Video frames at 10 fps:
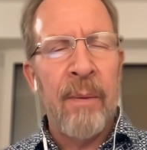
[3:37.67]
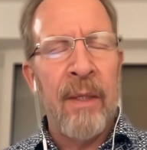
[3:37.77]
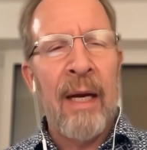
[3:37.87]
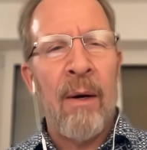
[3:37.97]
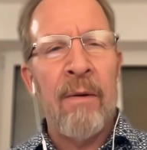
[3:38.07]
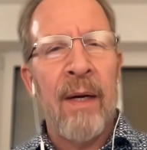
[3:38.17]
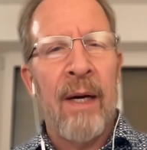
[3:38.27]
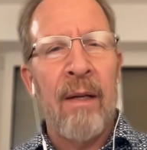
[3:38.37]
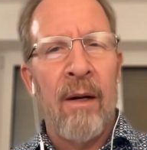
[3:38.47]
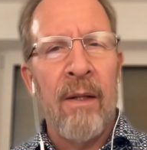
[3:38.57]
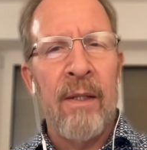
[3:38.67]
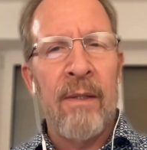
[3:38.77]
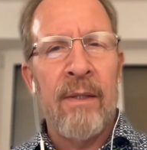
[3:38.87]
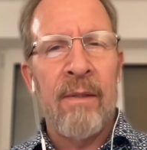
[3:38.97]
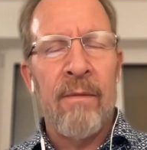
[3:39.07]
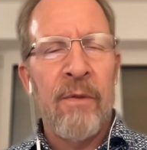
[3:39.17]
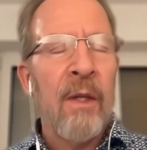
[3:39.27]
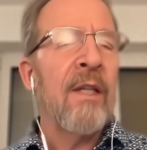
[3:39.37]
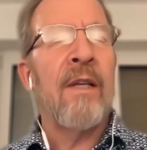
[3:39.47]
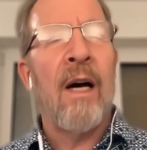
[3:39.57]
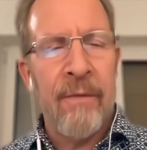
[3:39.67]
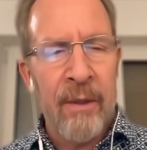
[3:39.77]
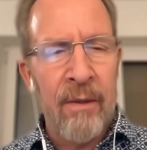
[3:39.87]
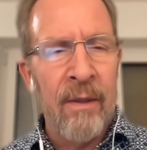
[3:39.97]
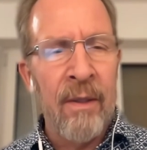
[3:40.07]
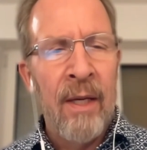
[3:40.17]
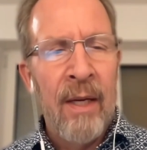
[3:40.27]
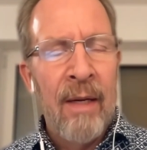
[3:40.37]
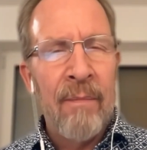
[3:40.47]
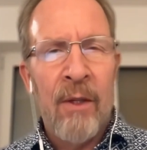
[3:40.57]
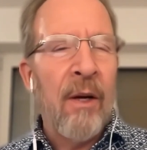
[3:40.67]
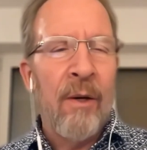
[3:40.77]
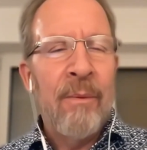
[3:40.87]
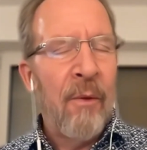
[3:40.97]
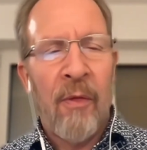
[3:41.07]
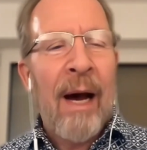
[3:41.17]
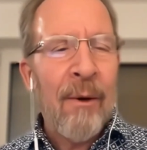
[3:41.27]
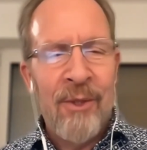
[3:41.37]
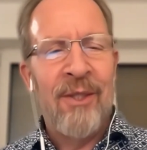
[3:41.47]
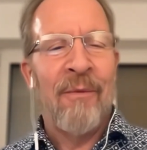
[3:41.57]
But now I've got all this philosophical, thousands of